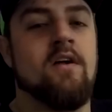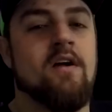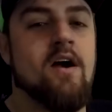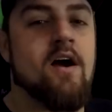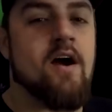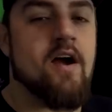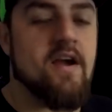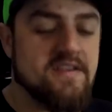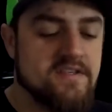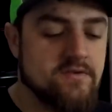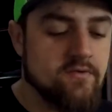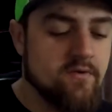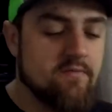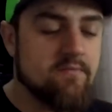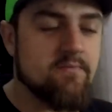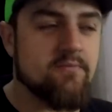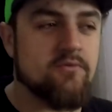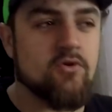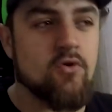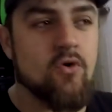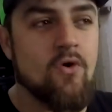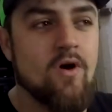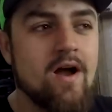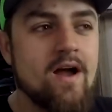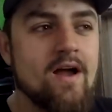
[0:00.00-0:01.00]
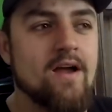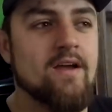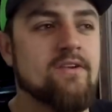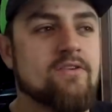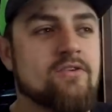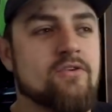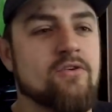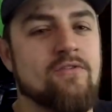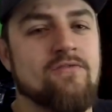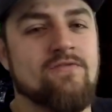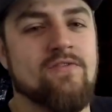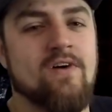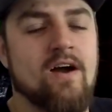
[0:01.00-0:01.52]
All right, so we're trying
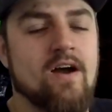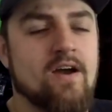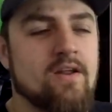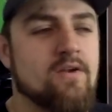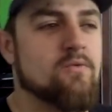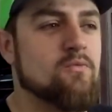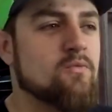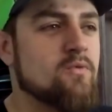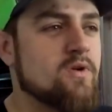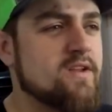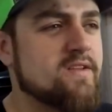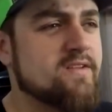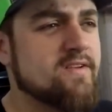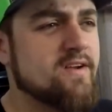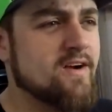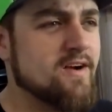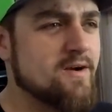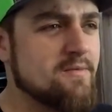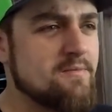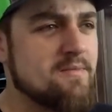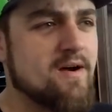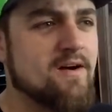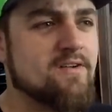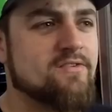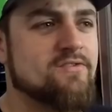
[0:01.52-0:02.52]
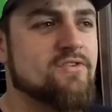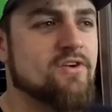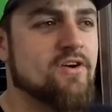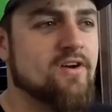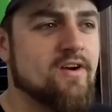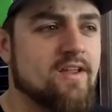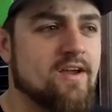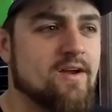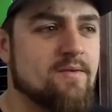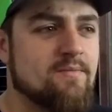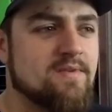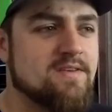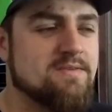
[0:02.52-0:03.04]
to find, what are you talking about,
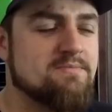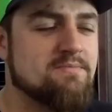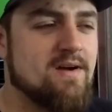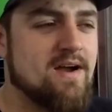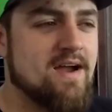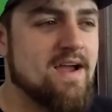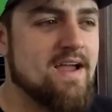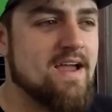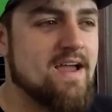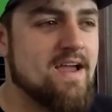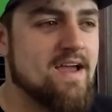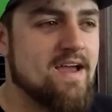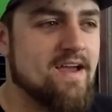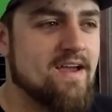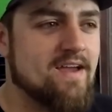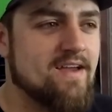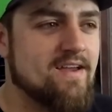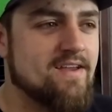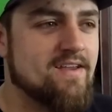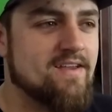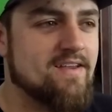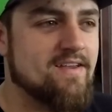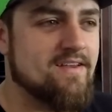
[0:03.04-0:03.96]
dirty up? This is my hat.